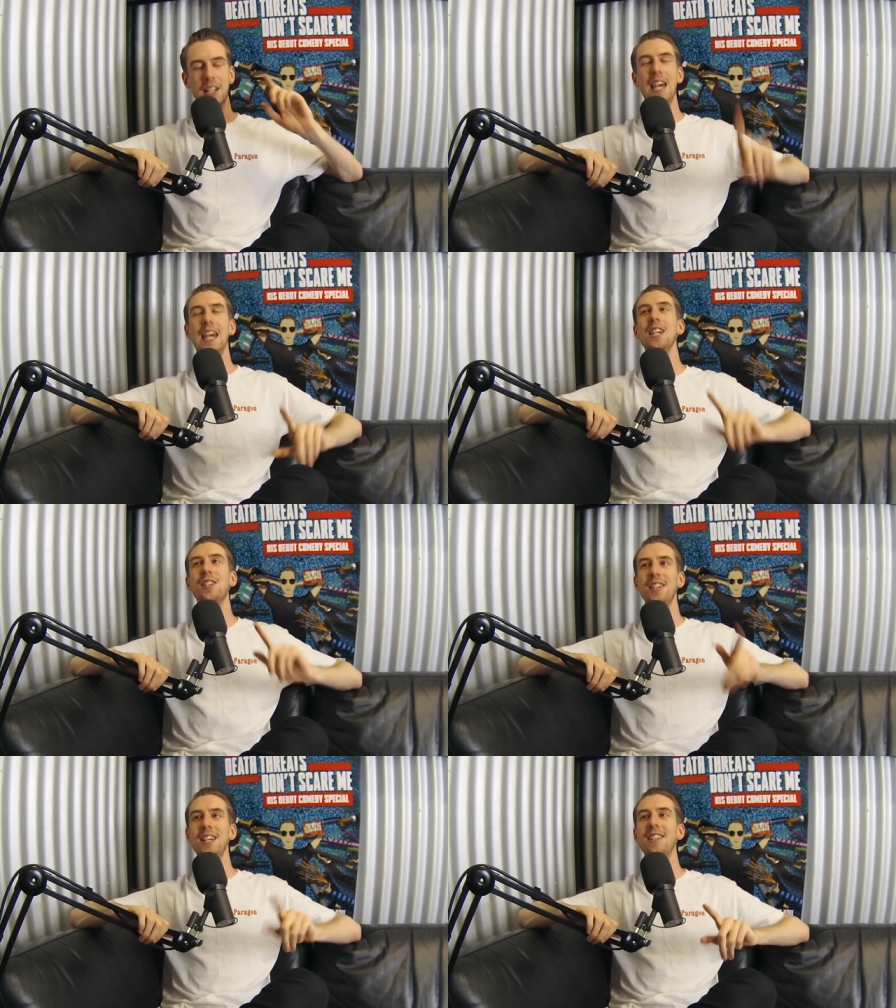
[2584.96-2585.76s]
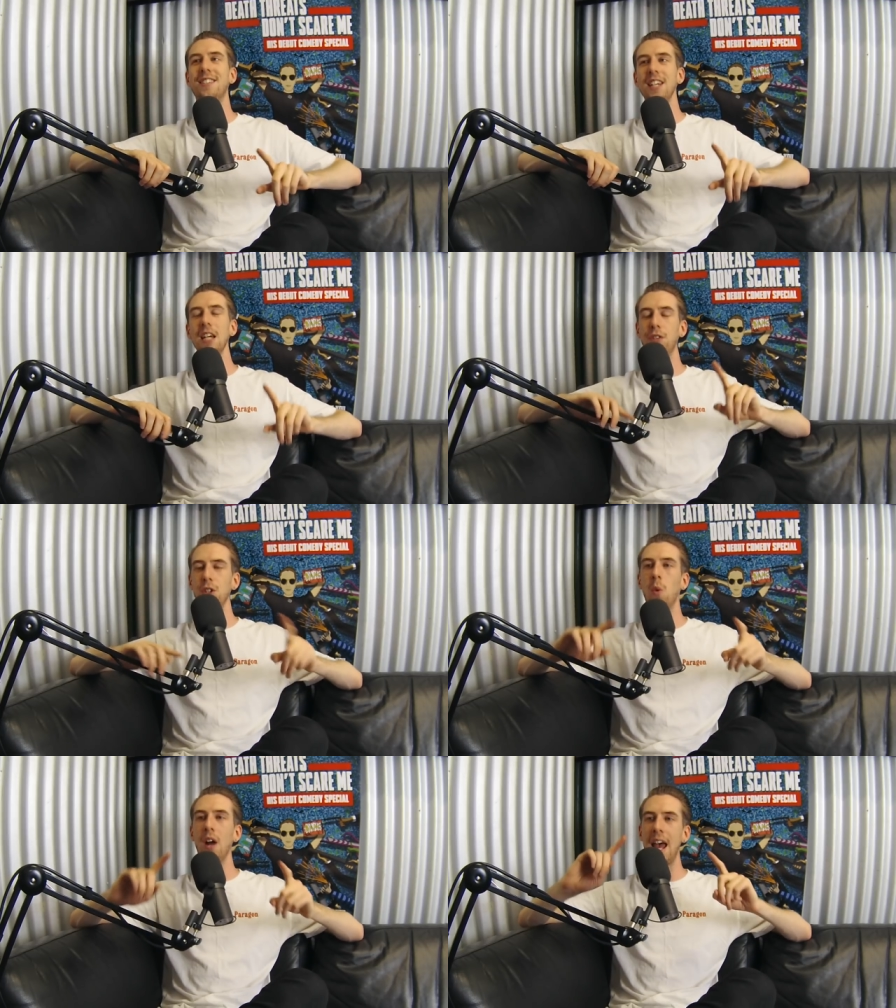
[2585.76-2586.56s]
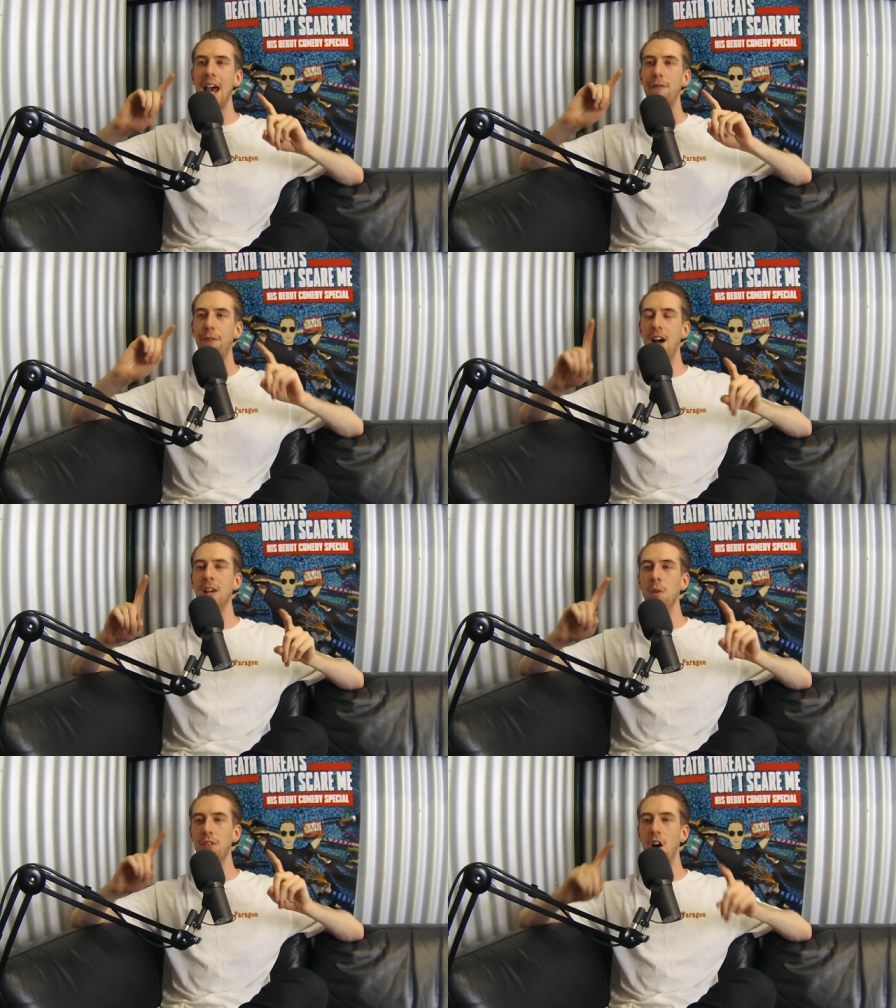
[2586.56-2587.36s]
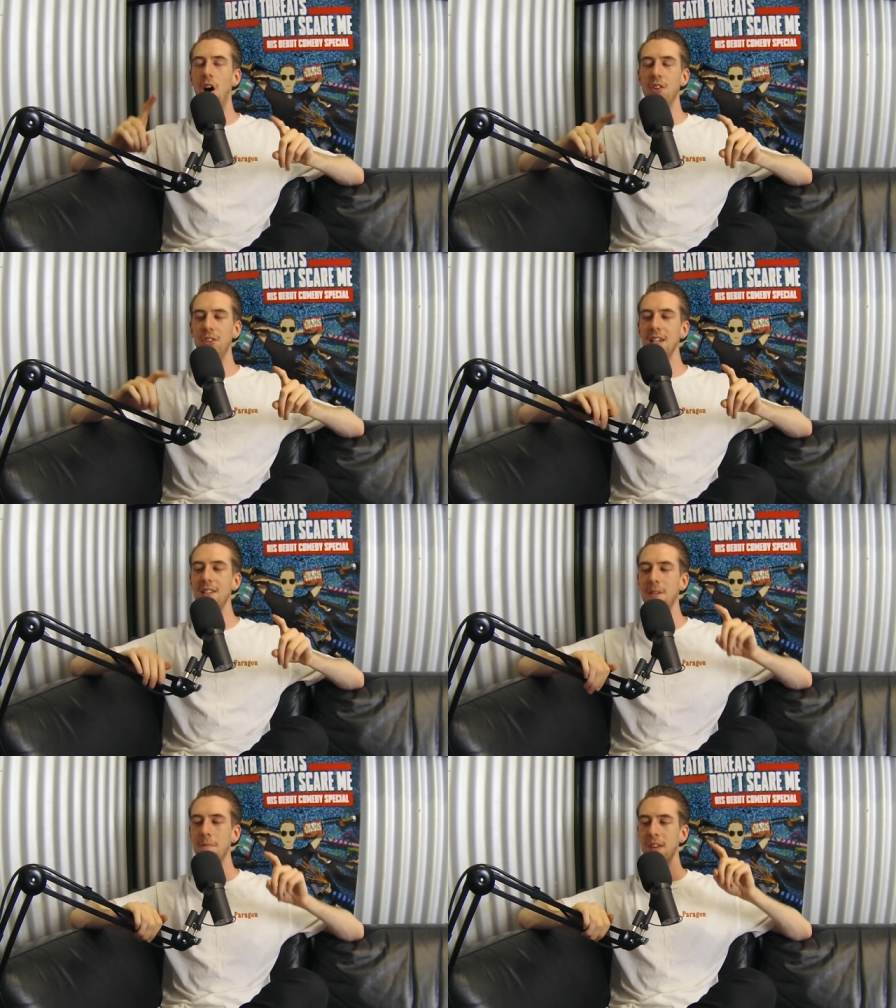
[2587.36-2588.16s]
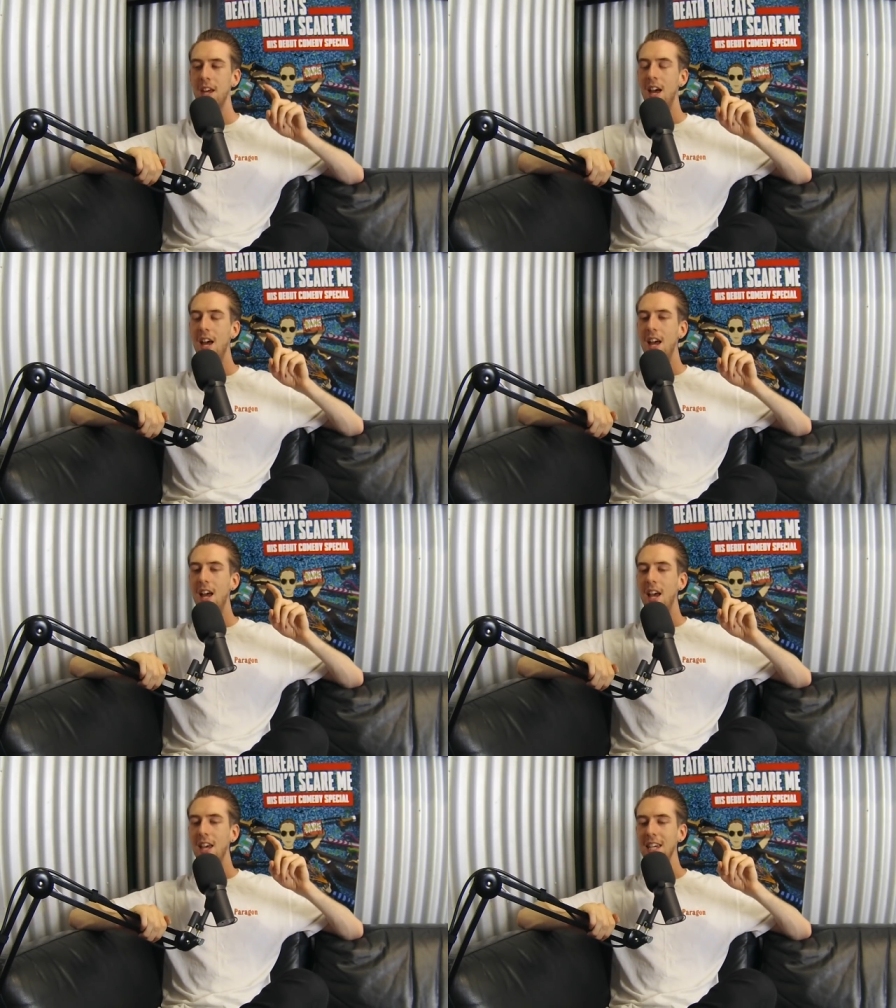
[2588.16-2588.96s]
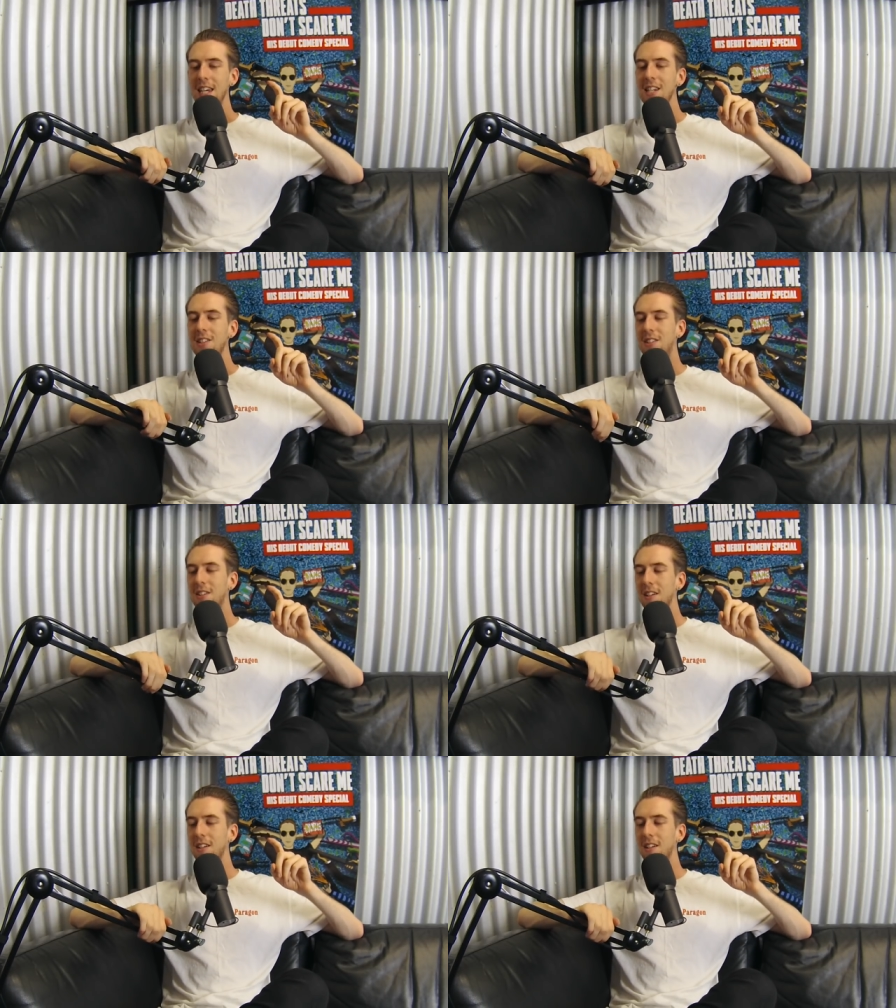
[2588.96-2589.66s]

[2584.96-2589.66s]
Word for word: key to this, if you want to have fun with the Aussies, is